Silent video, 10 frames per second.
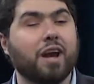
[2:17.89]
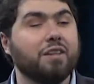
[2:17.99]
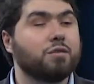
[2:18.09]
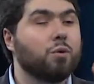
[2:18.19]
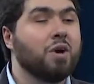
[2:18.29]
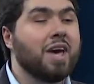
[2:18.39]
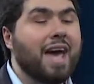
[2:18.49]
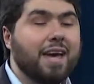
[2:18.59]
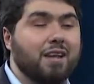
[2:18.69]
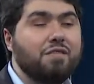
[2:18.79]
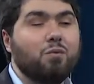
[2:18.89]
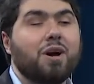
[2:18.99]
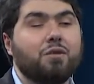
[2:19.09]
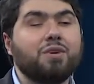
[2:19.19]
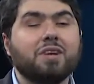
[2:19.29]
And so A11Y,
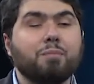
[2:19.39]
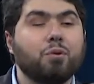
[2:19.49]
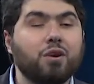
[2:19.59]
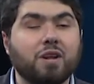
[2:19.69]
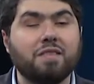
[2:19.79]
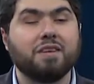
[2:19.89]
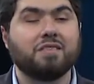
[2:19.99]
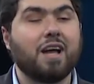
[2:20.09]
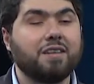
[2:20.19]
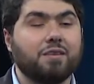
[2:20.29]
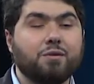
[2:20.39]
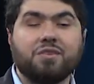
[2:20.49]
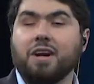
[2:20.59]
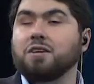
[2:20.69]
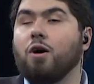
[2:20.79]
the reason I put it on these slides and the
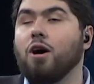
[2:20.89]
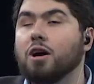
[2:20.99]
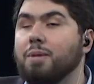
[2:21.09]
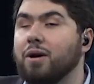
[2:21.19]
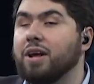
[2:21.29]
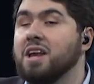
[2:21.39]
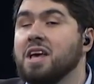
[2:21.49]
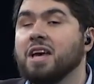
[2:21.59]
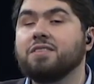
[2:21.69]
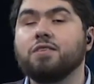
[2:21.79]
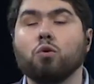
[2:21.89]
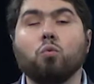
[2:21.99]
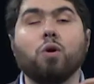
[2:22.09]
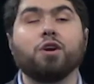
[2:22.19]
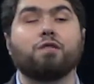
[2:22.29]
reason I talk about it is it's a
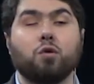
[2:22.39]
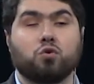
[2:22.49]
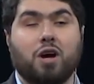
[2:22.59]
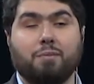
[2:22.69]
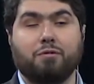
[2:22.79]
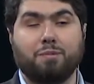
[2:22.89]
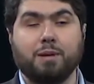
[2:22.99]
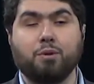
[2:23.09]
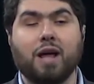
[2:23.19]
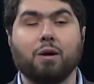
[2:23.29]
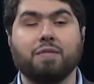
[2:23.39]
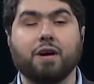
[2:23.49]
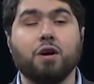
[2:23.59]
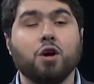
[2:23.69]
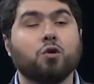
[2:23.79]
wonderful tribe of people out
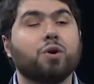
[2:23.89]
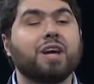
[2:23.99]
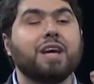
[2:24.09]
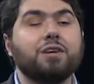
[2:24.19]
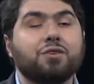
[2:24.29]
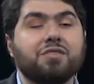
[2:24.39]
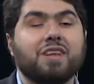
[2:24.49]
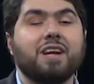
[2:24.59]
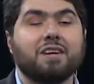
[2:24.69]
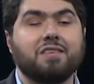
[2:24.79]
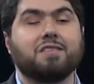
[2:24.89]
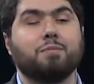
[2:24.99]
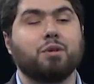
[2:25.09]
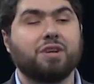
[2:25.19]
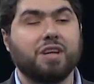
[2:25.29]
there who are interested in
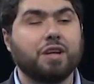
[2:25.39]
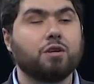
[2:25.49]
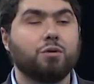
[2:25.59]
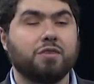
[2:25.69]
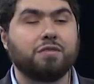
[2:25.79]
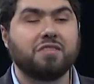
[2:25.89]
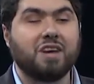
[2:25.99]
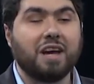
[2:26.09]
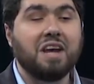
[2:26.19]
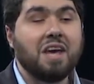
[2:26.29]
accessibility and inclusive design